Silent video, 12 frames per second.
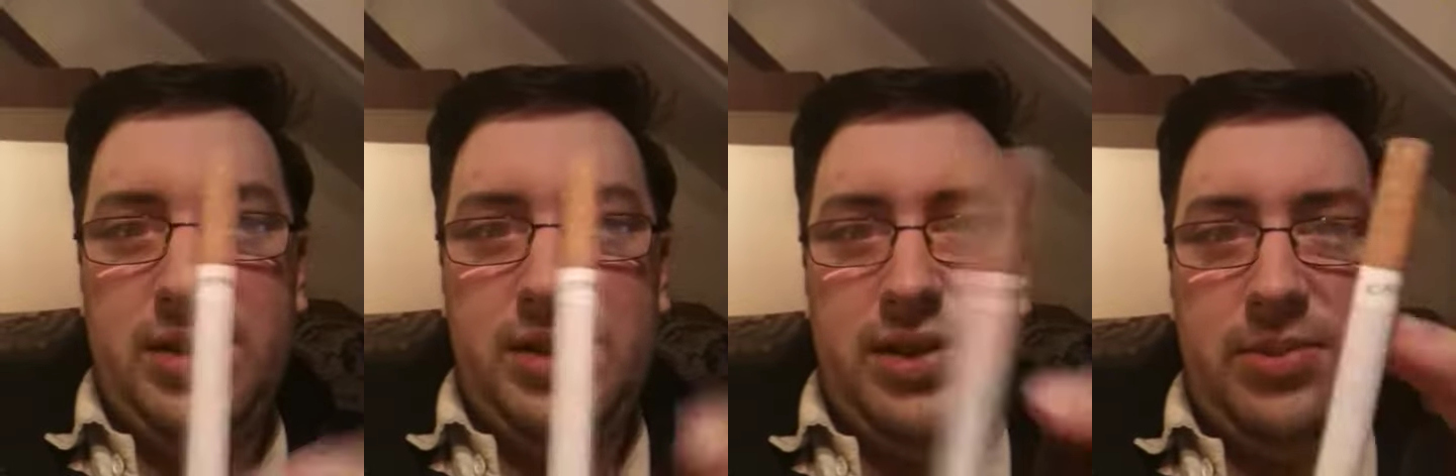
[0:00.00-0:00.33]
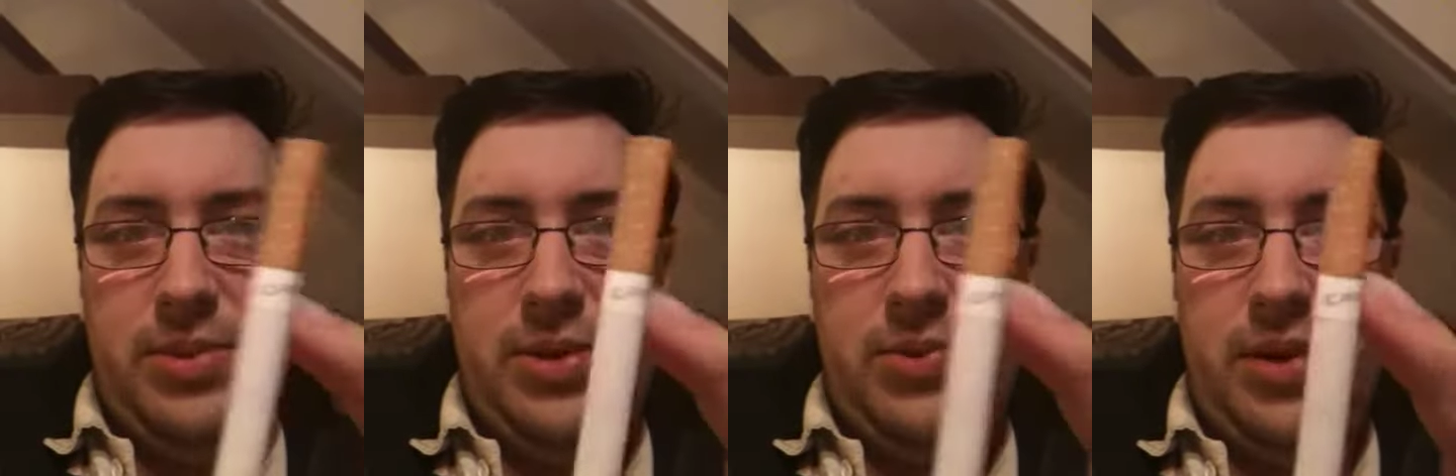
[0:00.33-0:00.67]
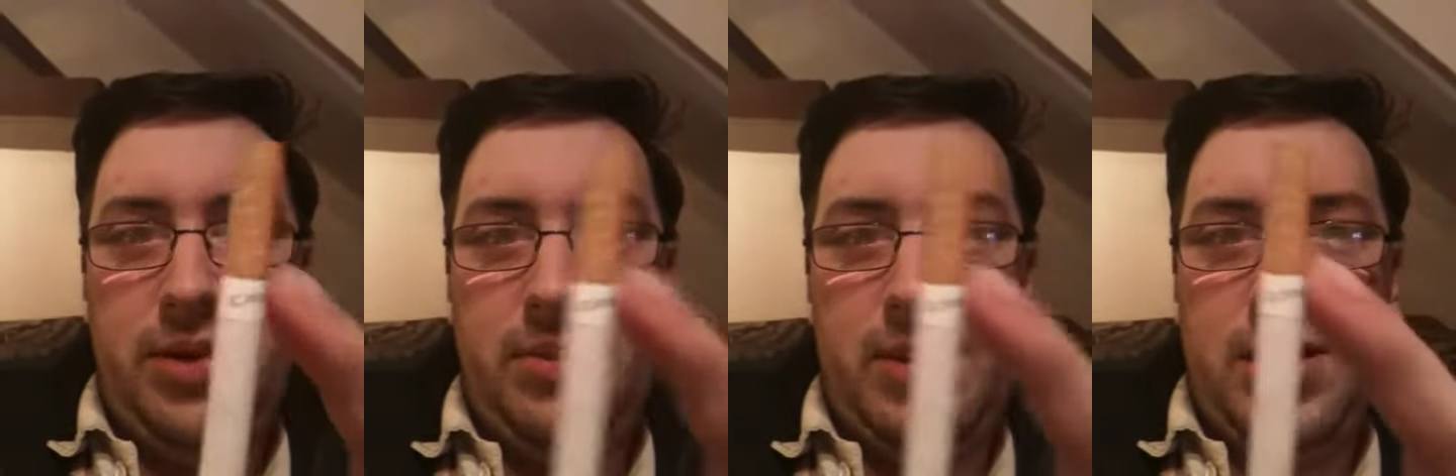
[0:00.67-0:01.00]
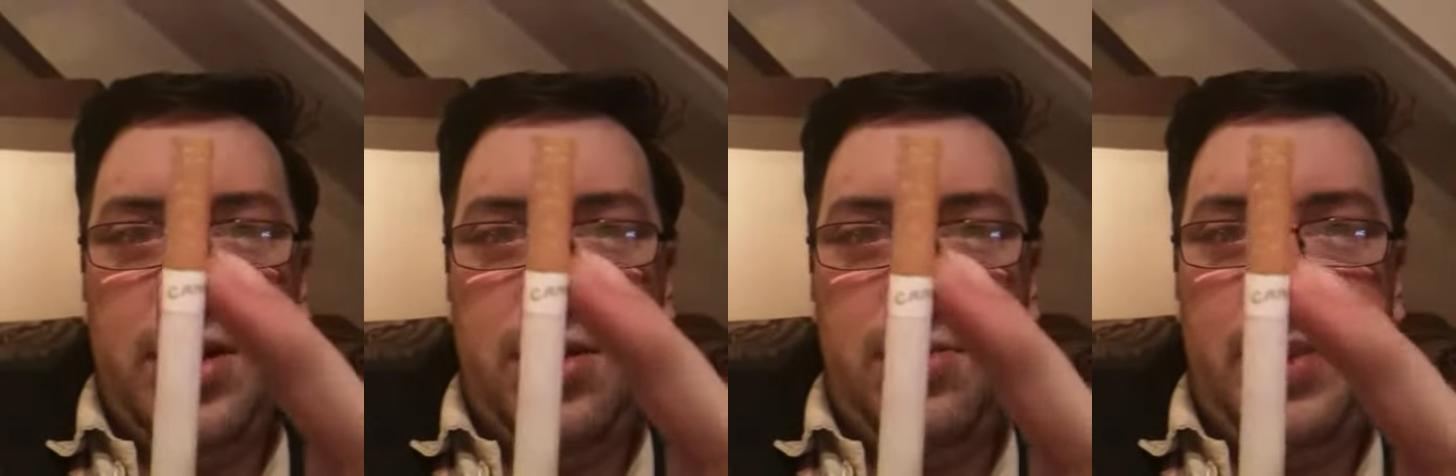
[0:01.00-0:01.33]
a little bit of white bit,
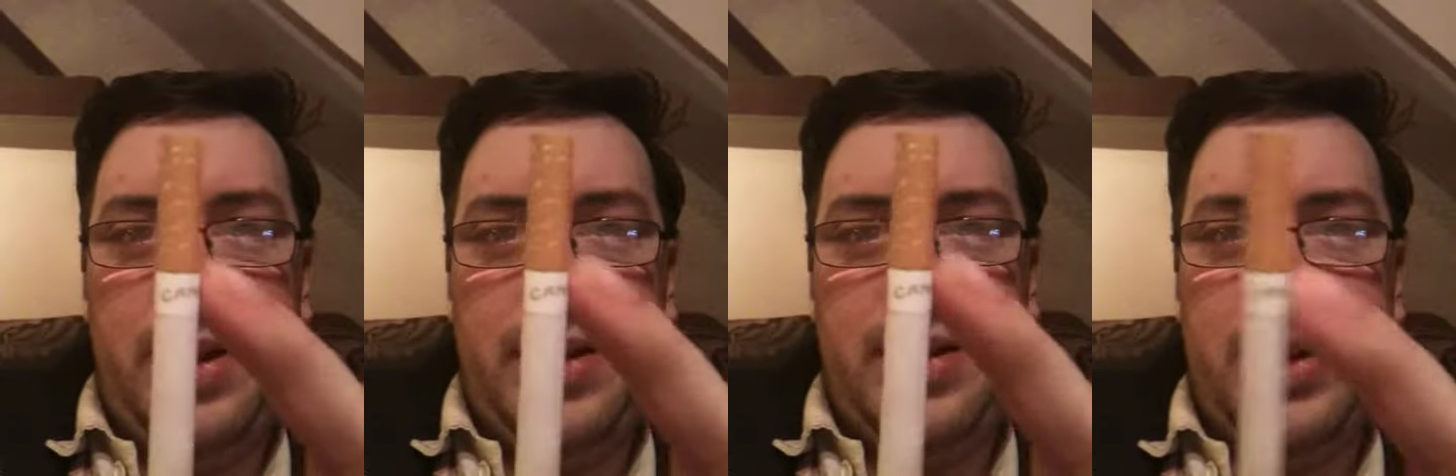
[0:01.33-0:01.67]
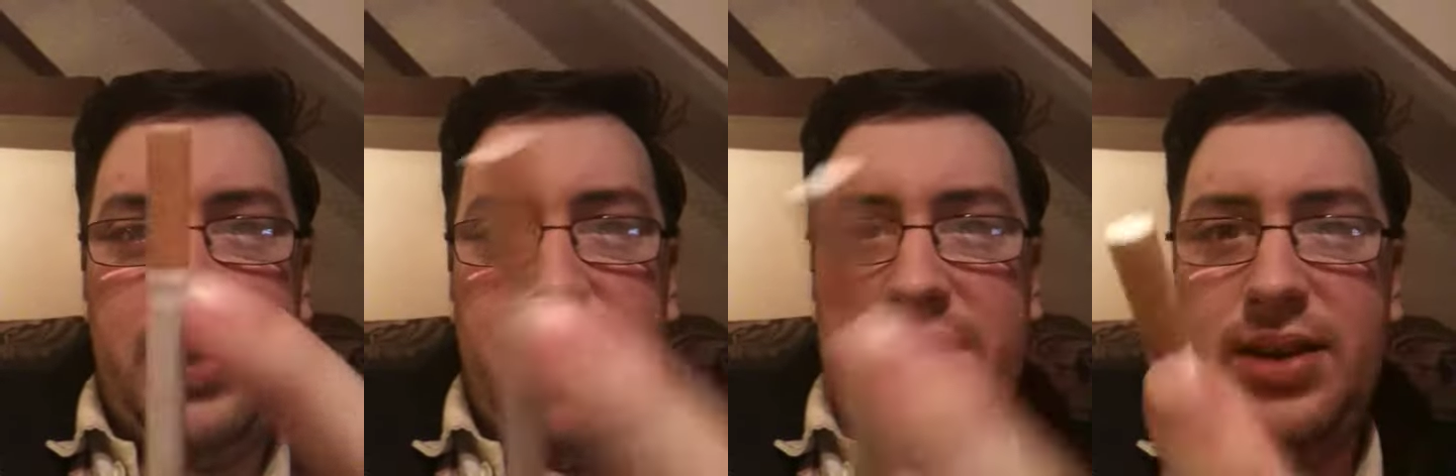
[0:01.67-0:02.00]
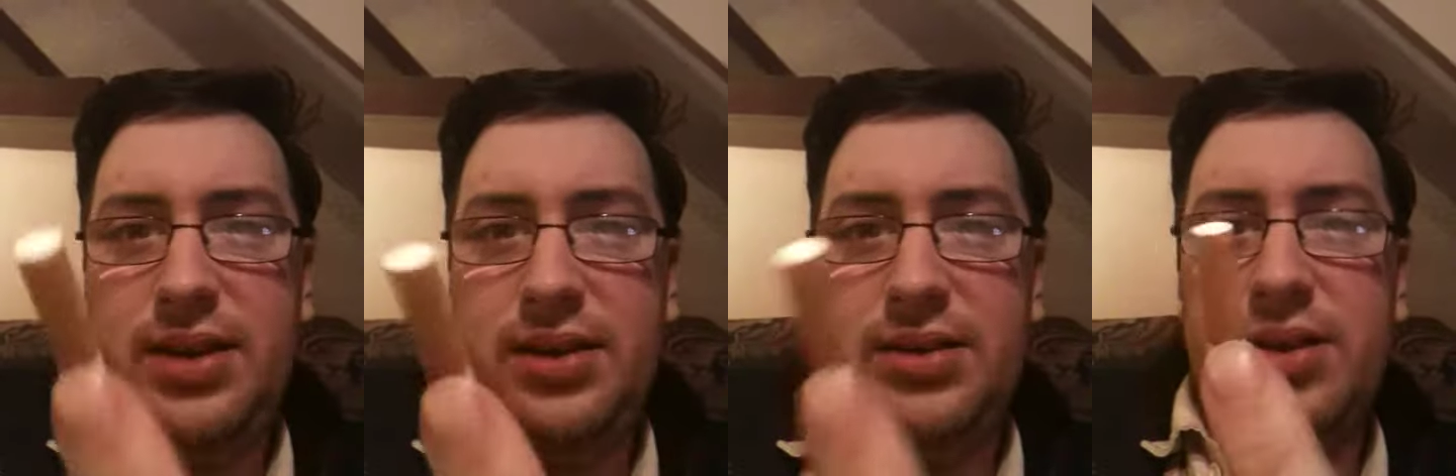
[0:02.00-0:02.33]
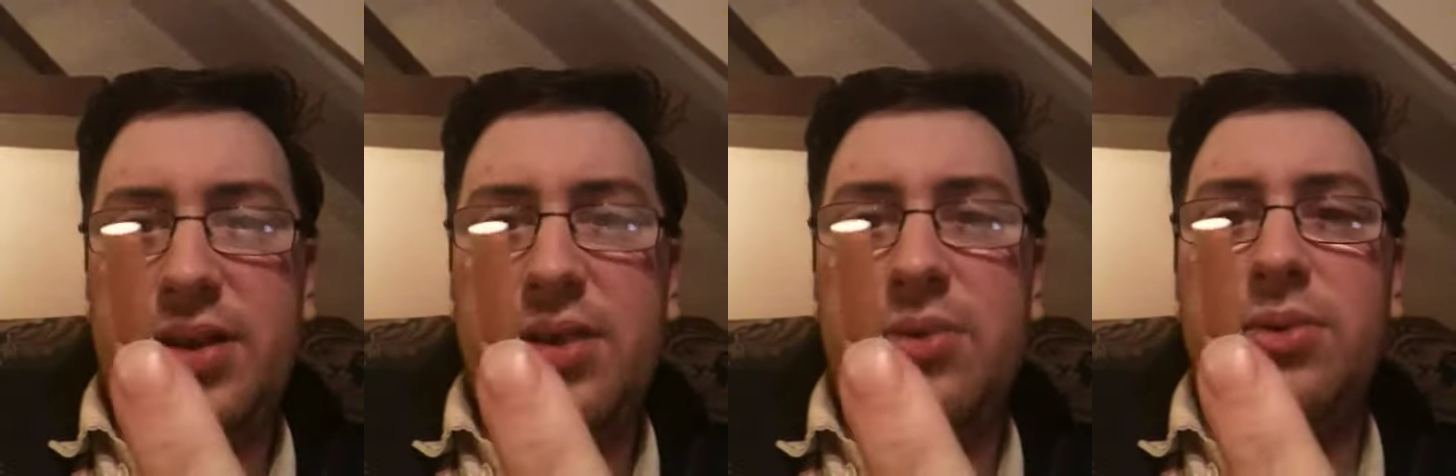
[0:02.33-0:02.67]
gold band here. Is it
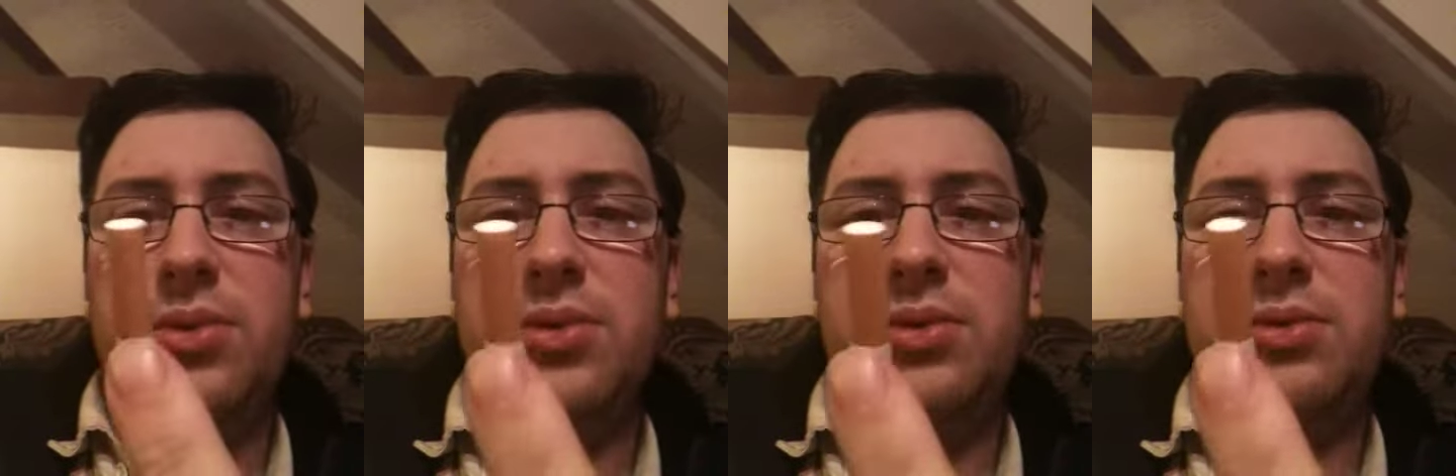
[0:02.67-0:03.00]
gold?